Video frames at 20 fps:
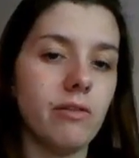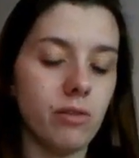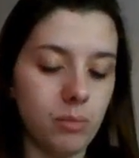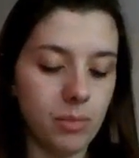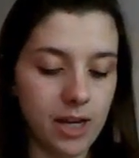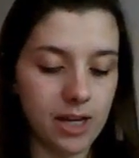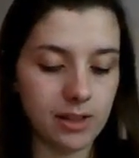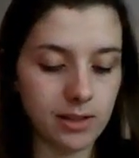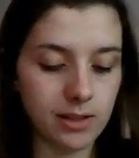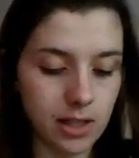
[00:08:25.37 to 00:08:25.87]
from
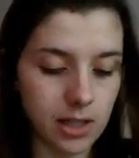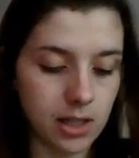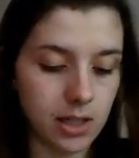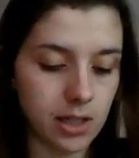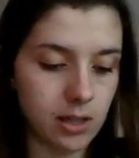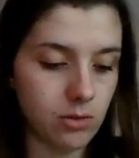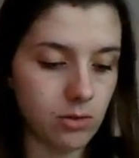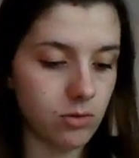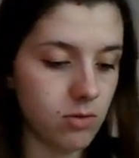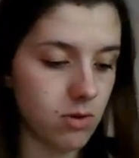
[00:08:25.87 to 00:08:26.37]
Lakeside
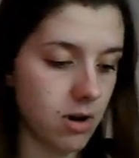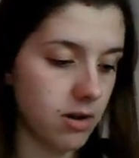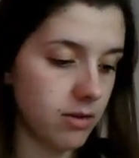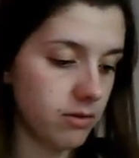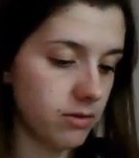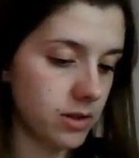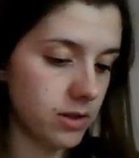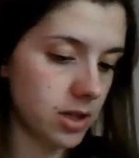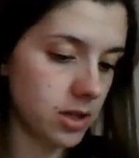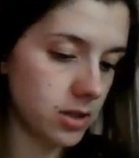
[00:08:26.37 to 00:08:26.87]

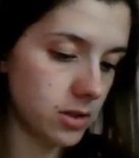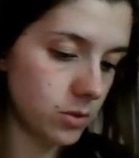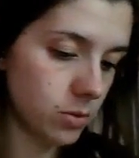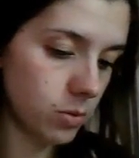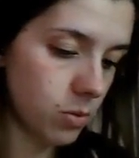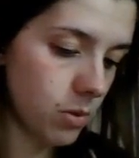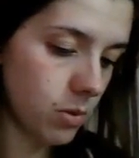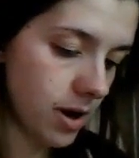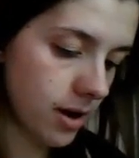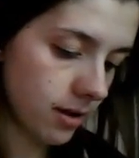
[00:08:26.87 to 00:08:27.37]
Needlecraft as
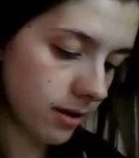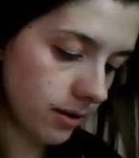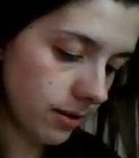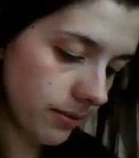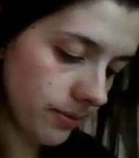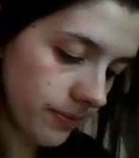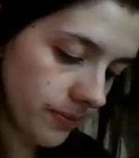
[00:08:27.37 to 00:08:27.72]
well.